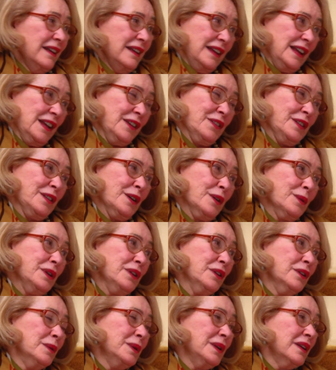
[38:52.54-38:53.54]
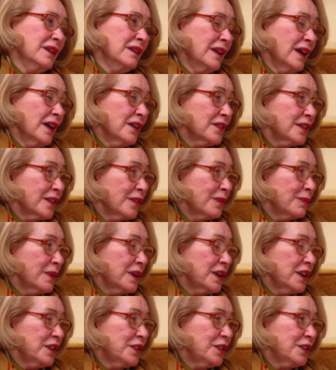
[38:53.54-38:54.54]
Even though we knew we didn't have enough
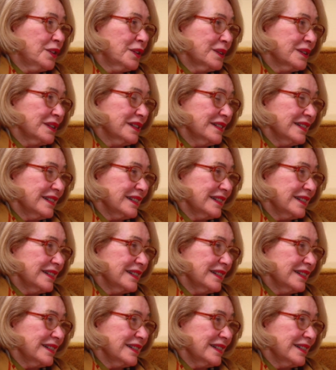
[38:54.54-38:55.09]
money to do it.